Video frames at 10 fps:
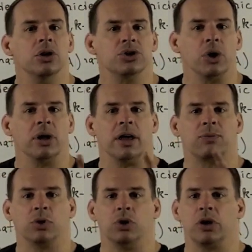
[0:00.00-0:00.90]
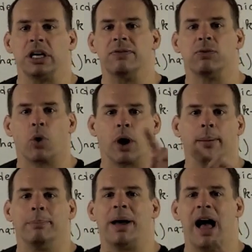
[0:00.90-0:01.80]
So if we're looking
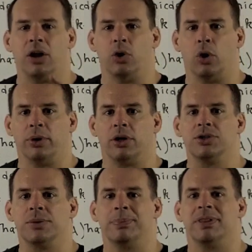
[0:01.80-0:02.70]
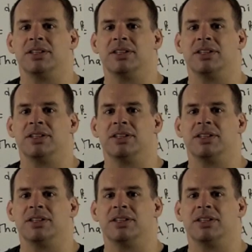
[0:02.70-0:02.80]
for polynomials